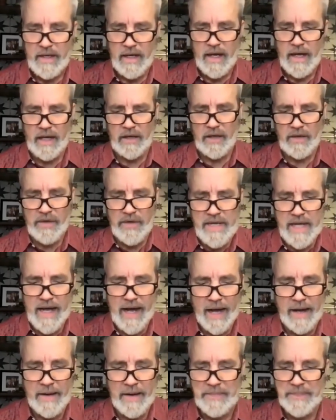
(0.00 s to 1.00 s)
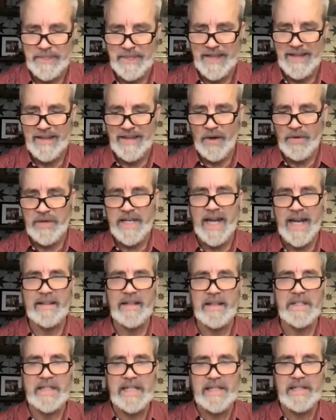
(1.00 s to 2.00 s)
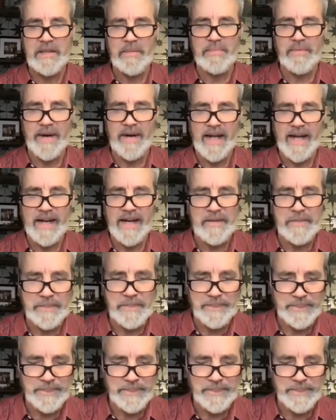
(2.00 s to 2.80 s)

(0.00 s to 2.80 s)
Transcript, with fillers: Hallelujah. Okay, let's eat the bread.